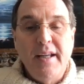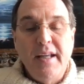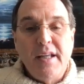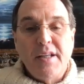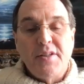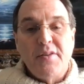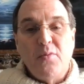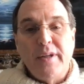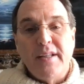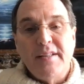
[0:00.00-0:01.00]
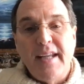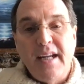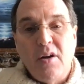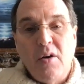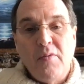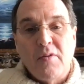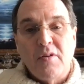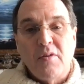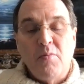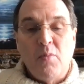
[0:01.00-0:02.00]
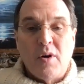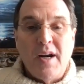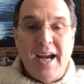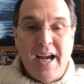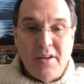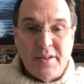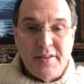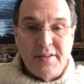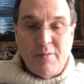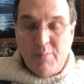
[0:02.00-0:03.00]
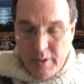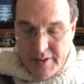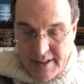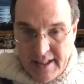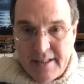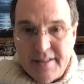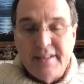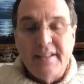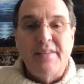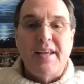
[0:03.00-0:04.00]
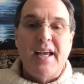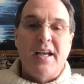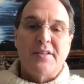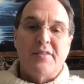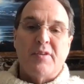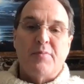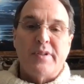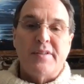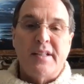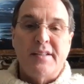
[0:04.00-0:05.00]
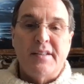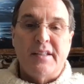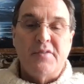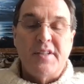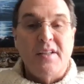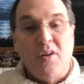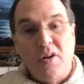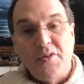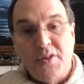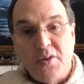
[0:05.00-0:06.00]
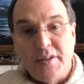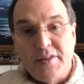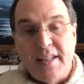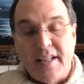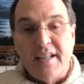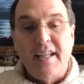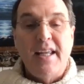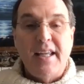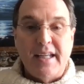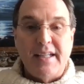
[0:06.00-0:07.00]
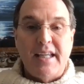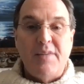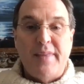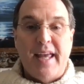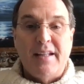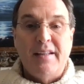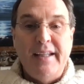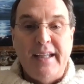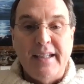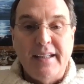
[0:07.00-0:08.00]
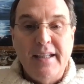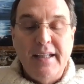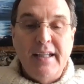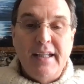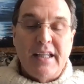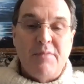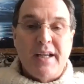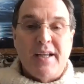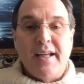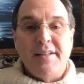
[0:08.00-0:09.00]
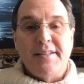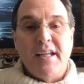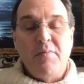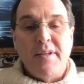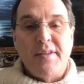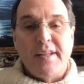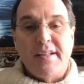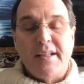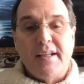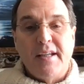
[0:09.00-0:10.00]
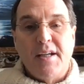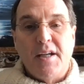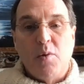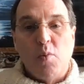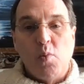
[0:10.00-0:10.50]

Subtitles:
anyway, so that we can take over more seats in the House of Representatives and also the Senate, and keep that lead. And my guides tell me that